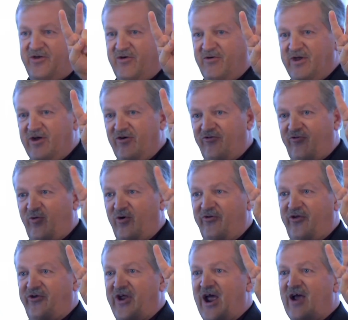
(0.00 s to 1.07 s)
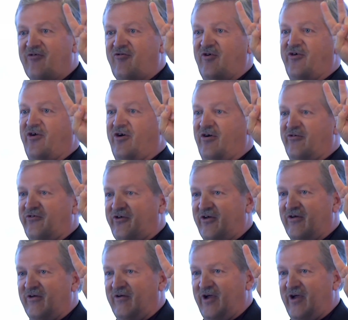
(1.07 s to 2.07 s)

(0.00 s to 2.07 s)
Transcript: 2 years' worth of tax returns